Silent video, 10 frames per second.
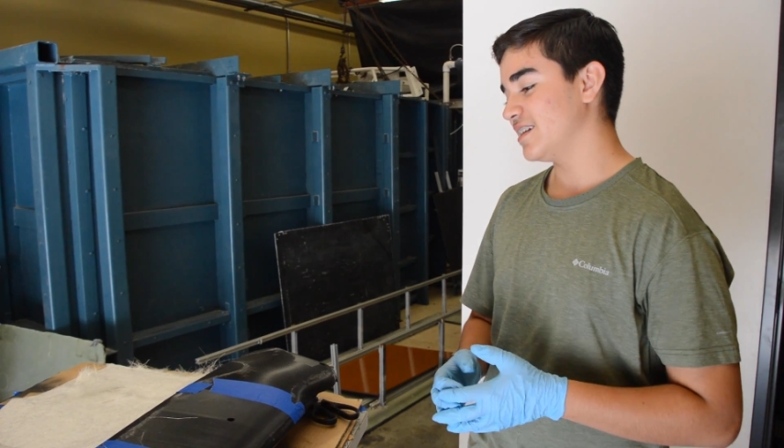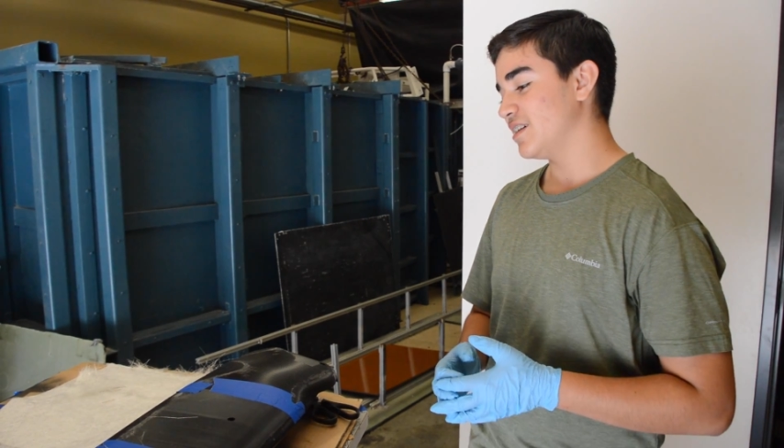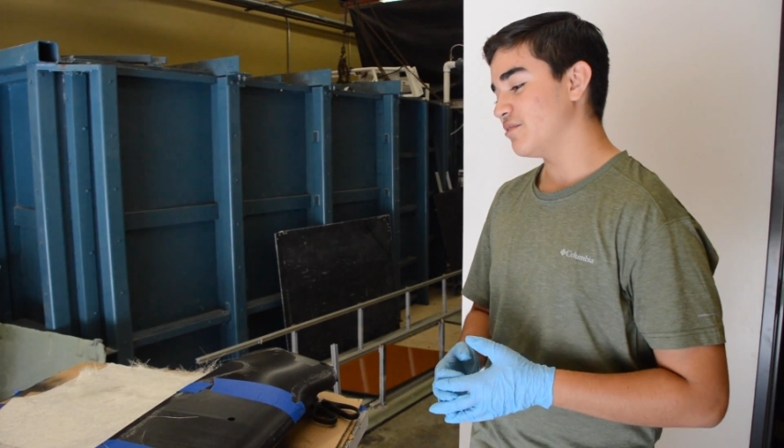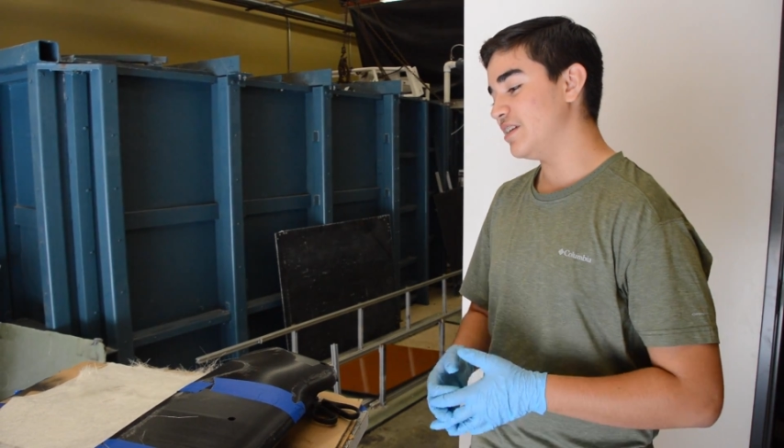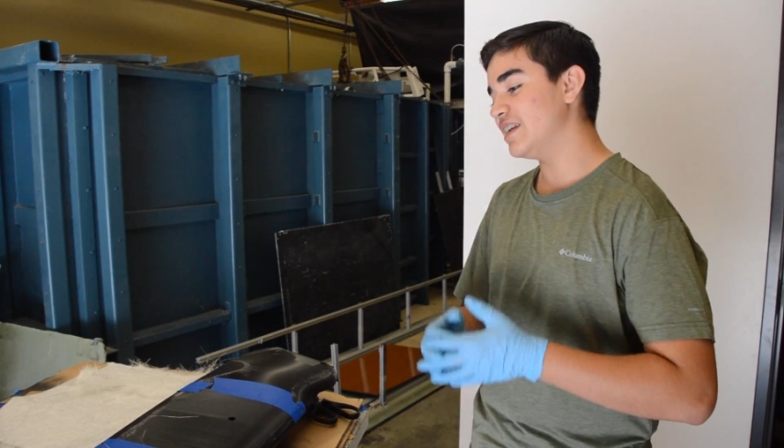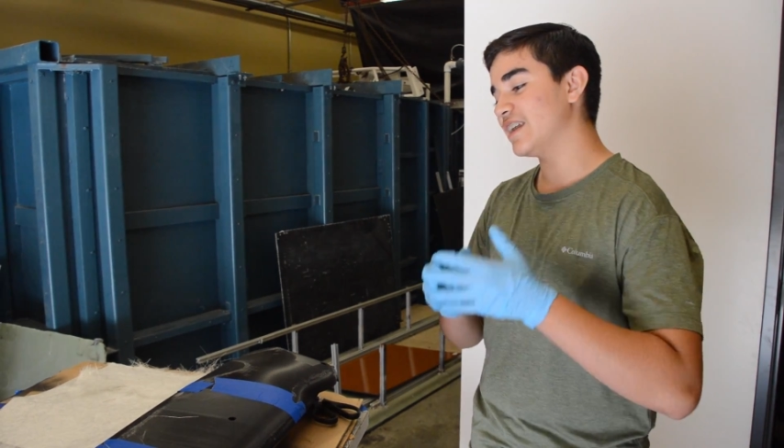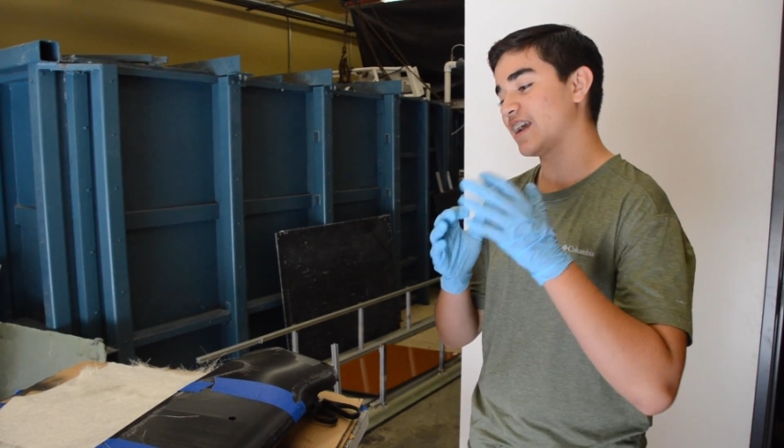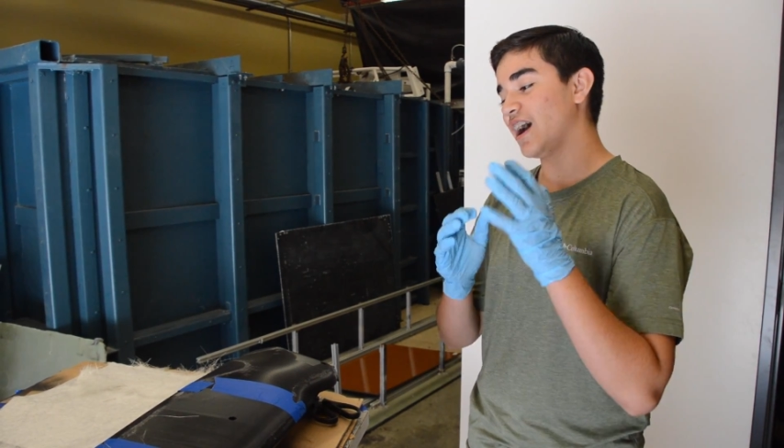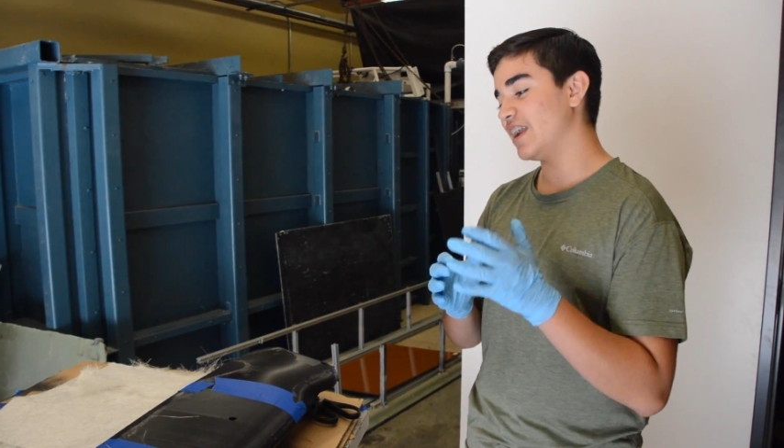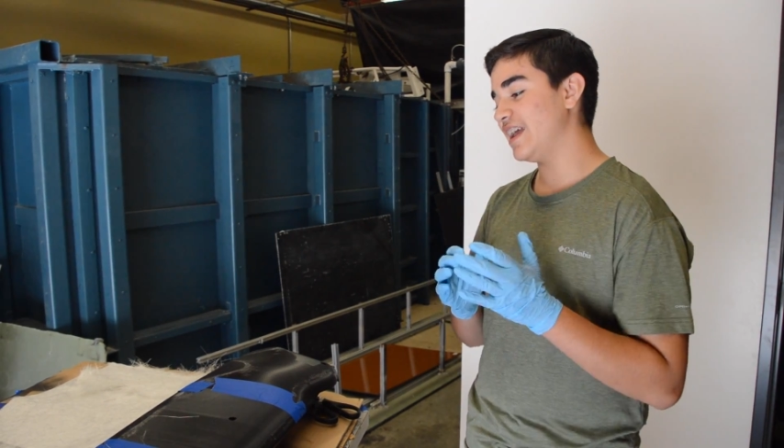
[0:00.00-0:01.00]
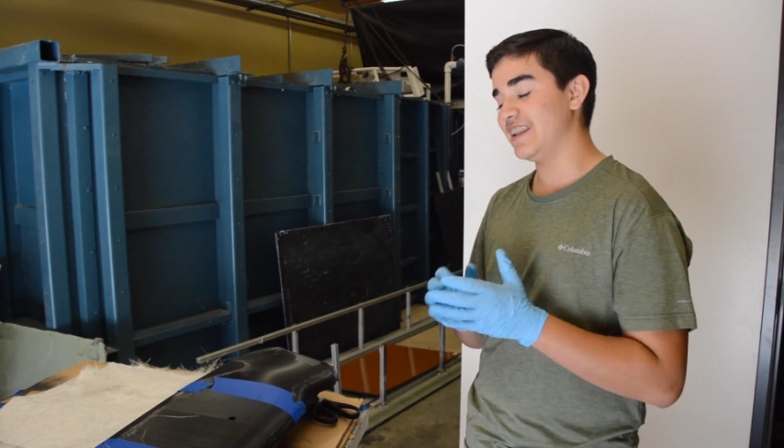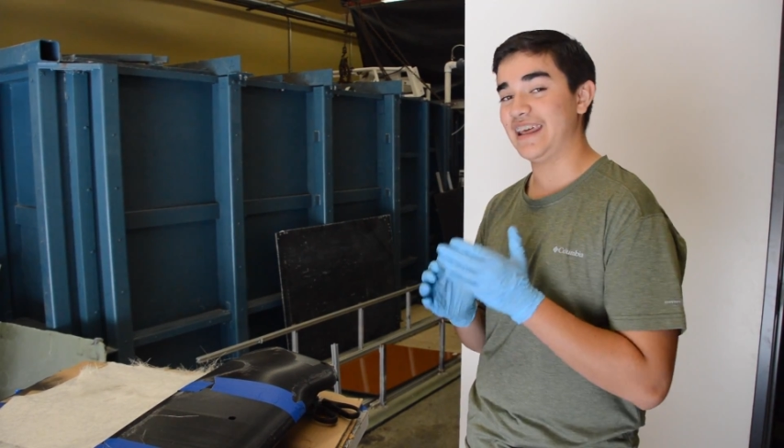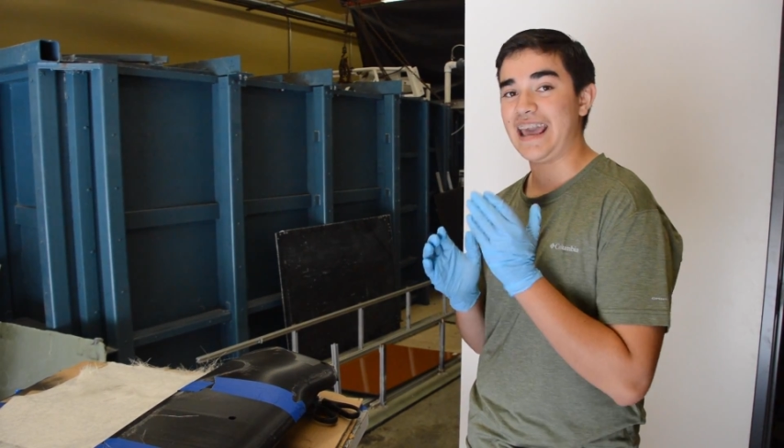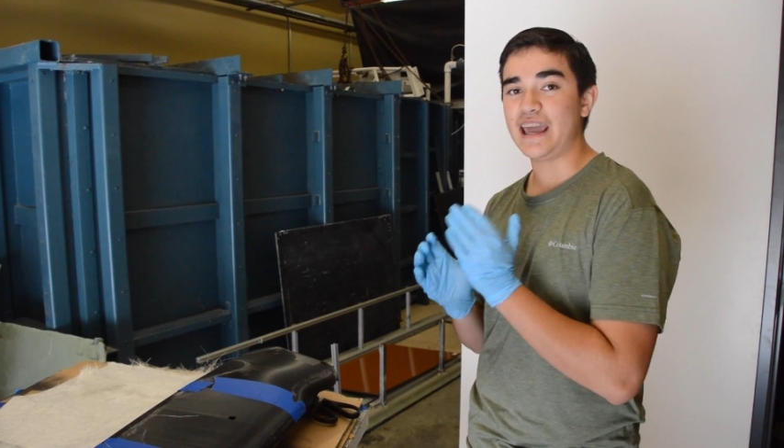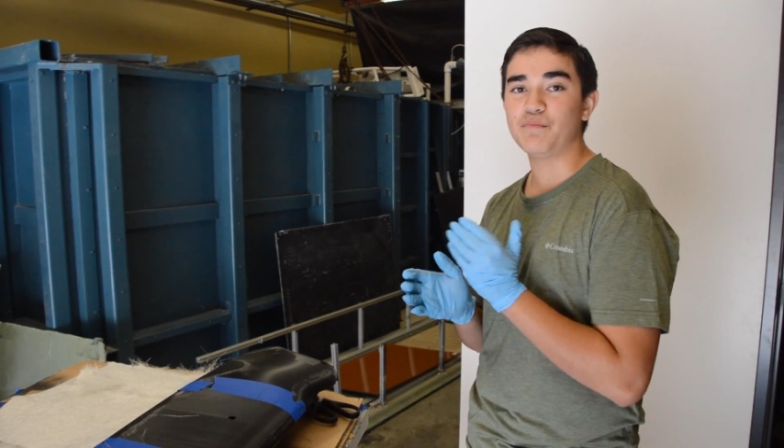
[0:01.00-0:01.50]
we needed to cut it
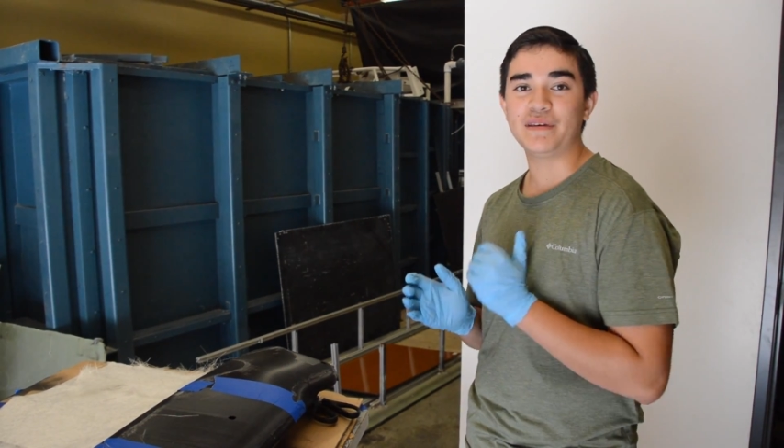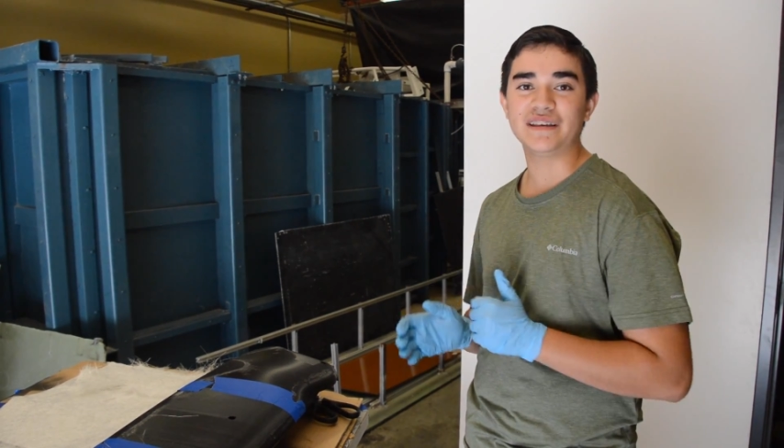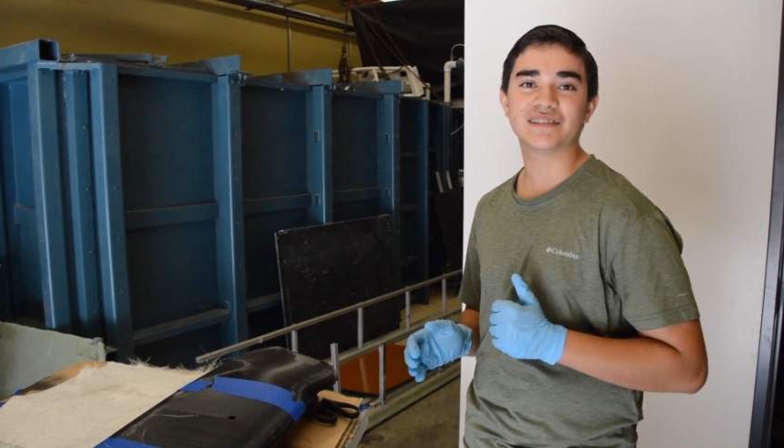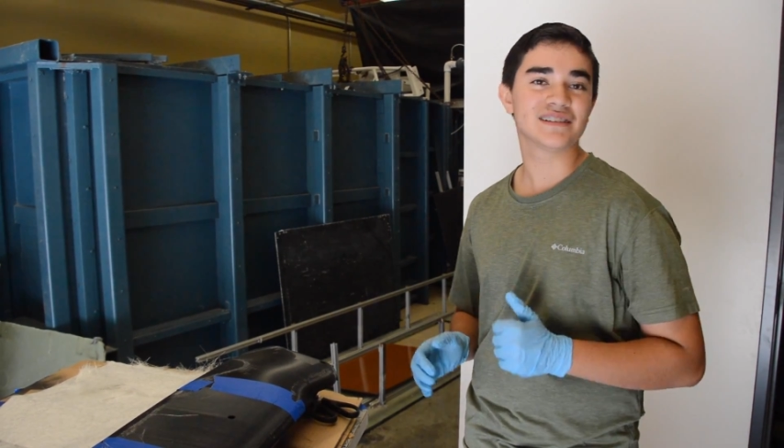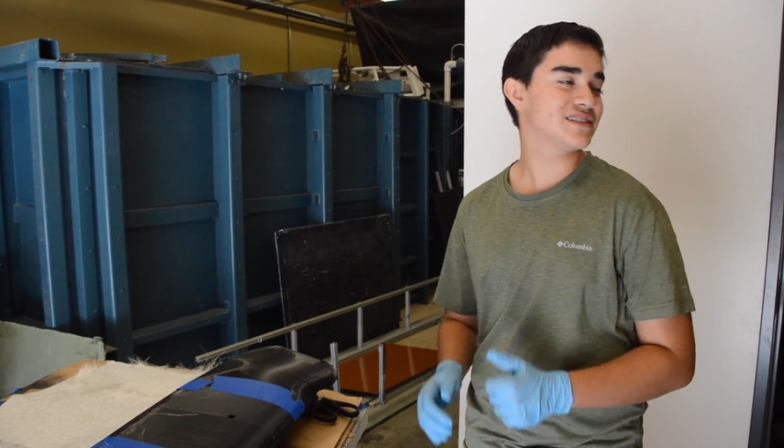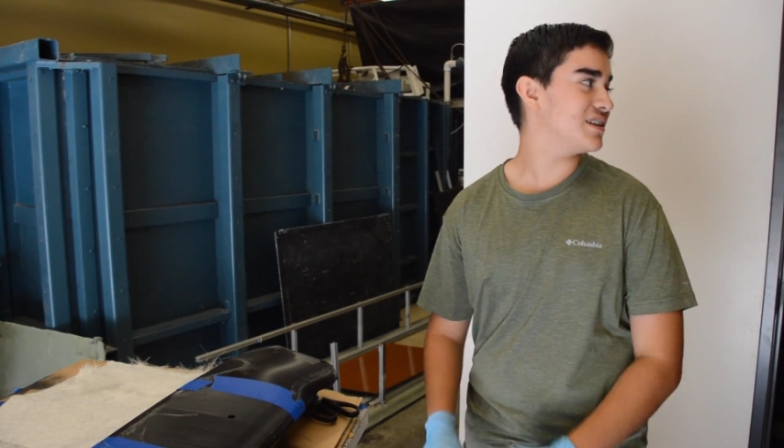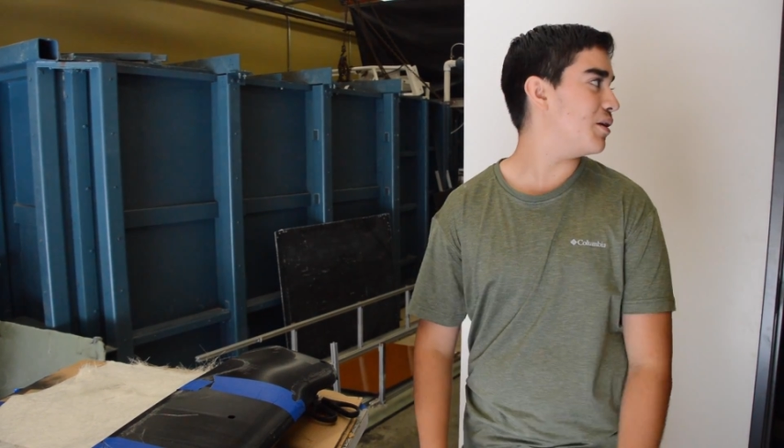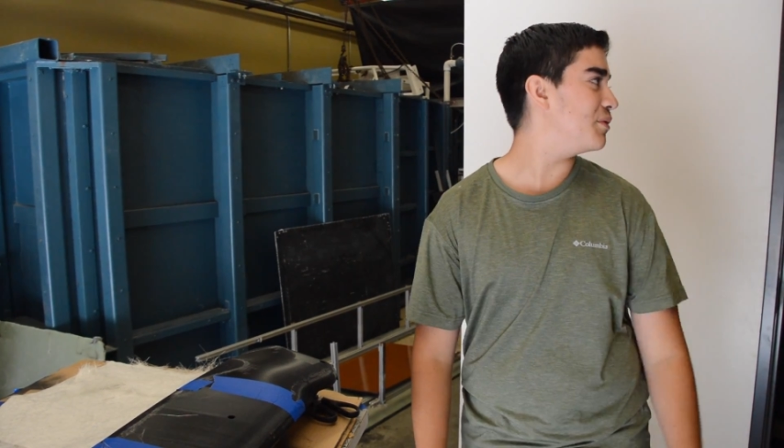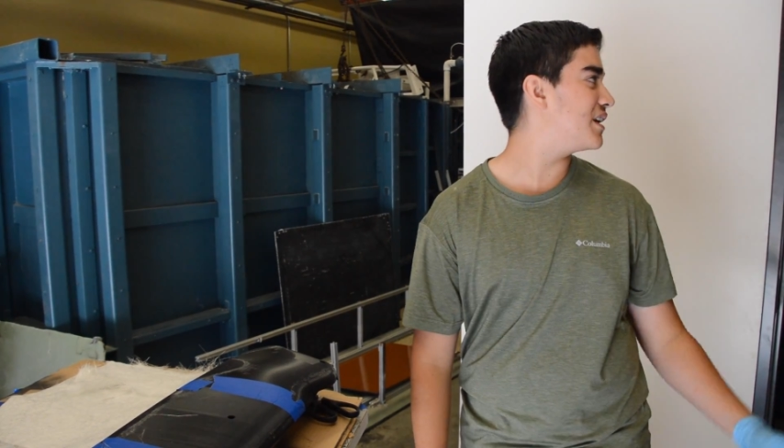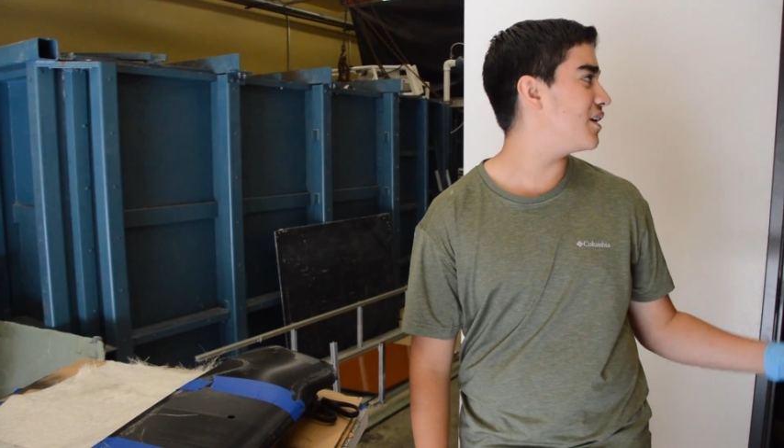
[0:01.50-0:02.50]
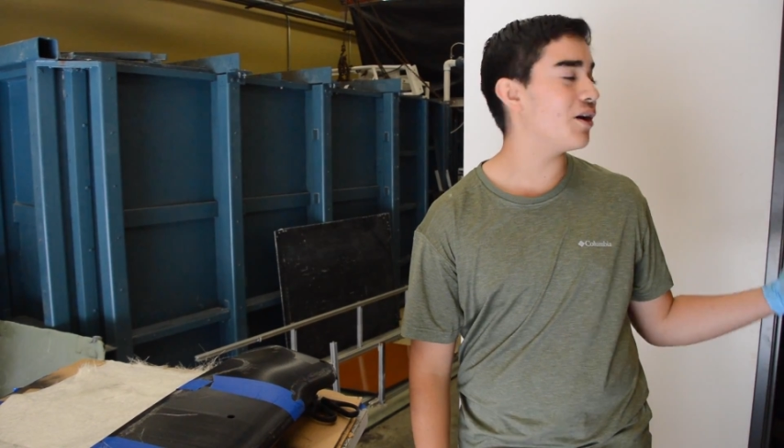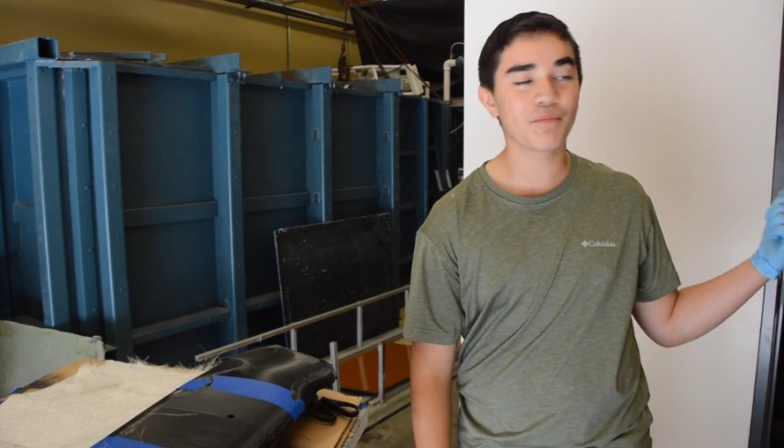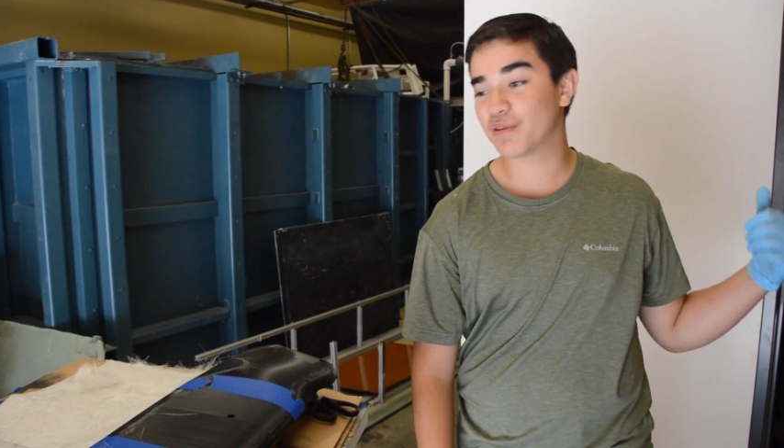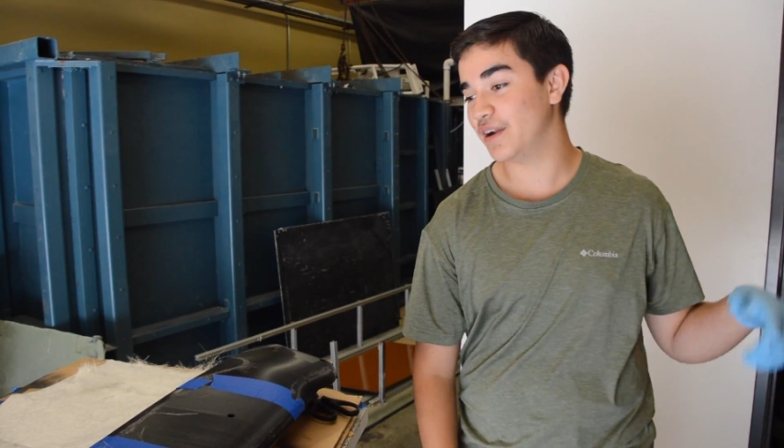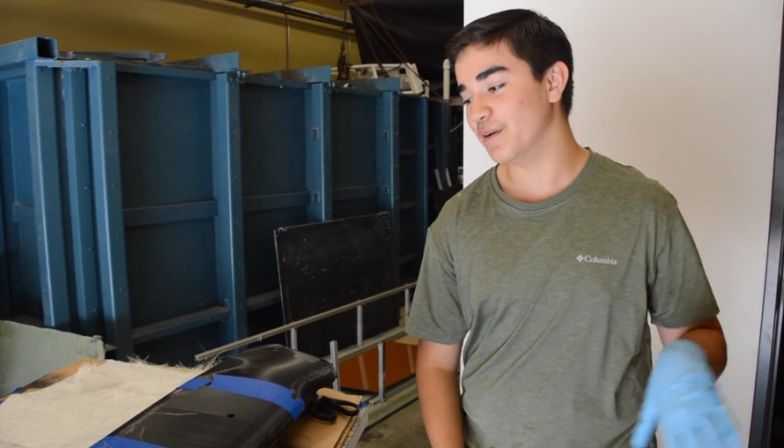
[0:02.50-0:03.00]
into 8 pieces so that we could
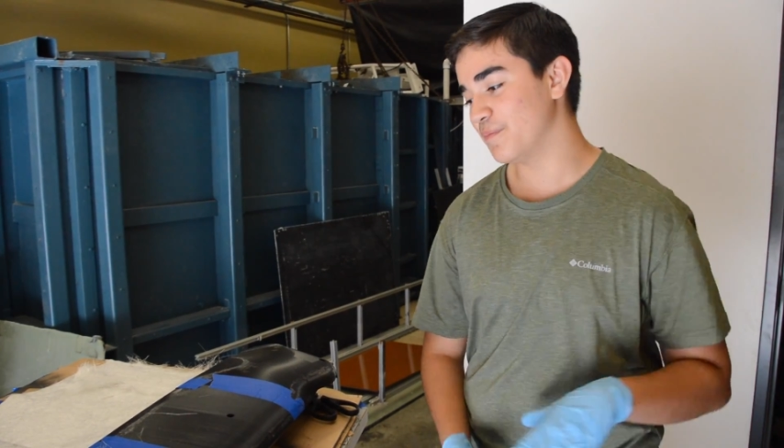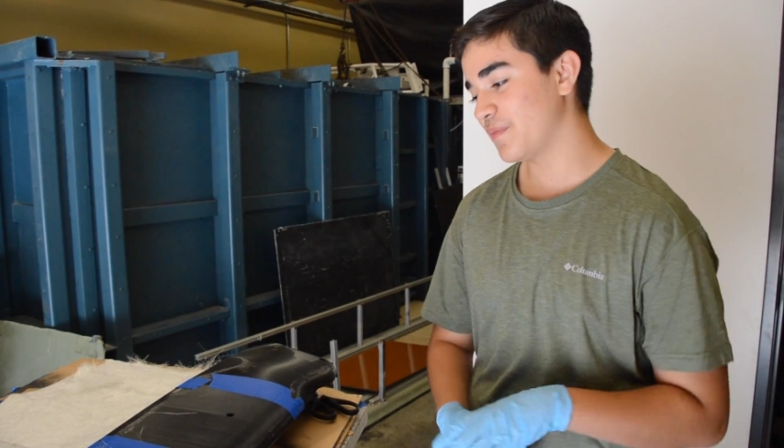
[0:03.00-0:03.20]
all print it.